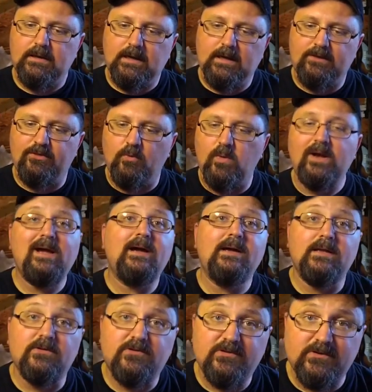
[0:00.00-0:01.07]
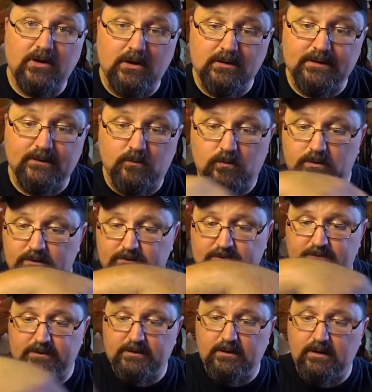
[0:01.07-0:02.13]
and the way I installed it
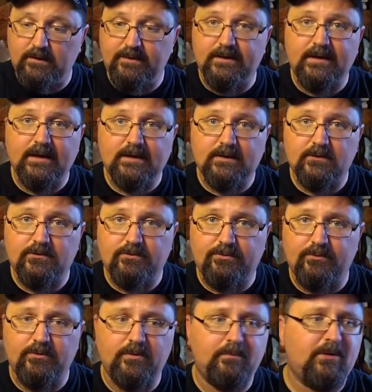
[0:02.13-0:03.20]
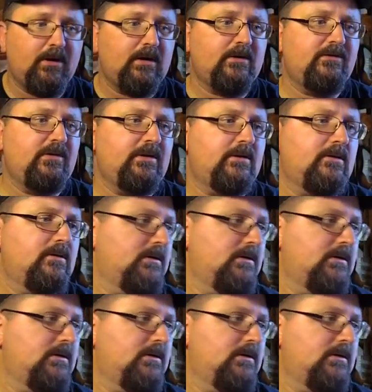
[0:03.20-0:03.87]
was, you know how the neck goes through the box here?